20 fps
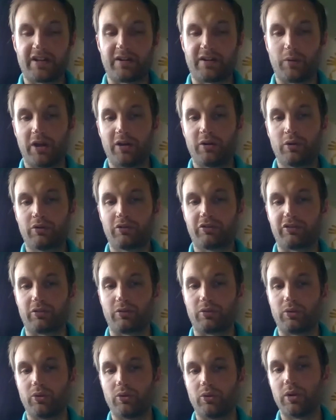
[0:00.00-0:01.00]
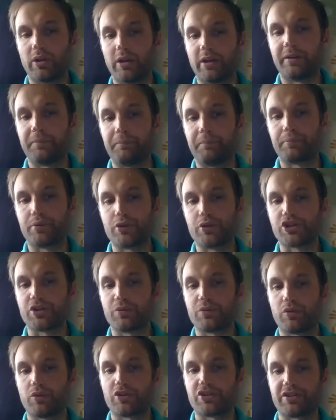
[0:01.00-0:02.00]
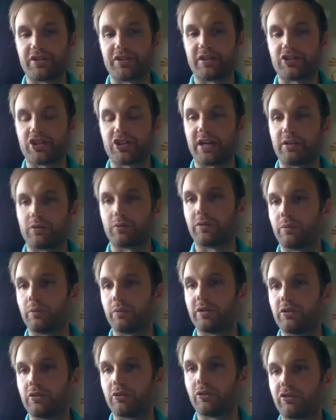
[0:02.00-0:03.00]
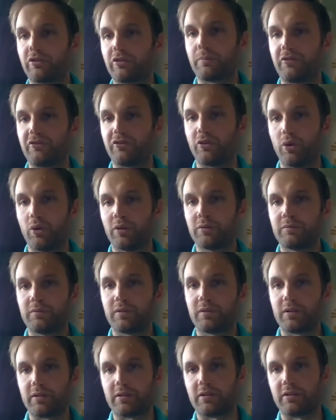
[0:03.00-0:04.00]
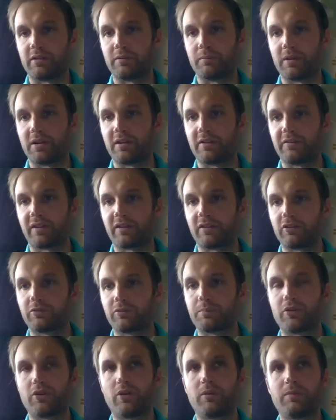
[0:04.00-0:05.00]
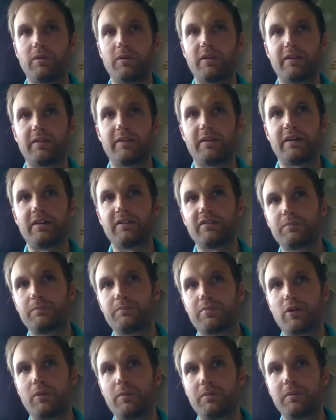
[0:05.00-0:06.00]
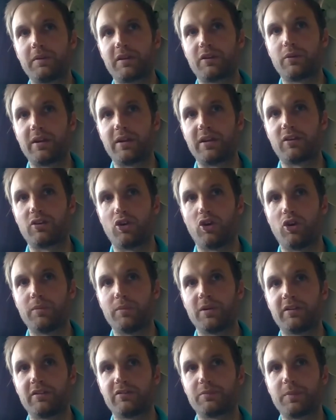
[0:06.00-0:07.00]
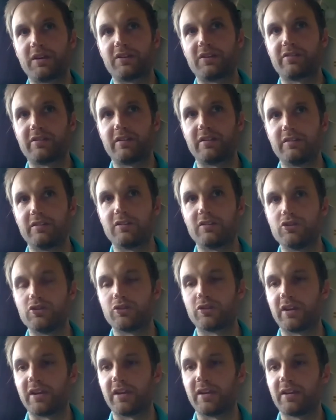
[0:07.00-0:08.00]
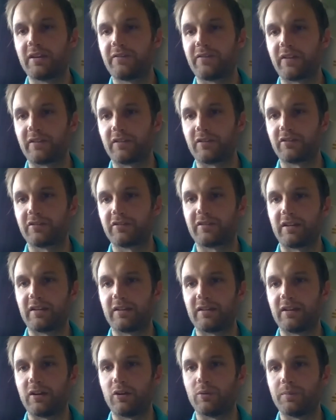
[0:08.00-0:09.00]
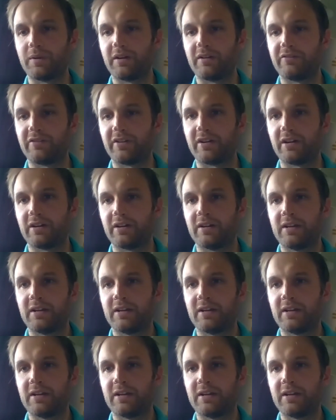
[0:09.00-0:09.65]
well. So push wasn't a channel that we used before, and I think that's probably quite common, especially in the UK. I think there's still a little bit of a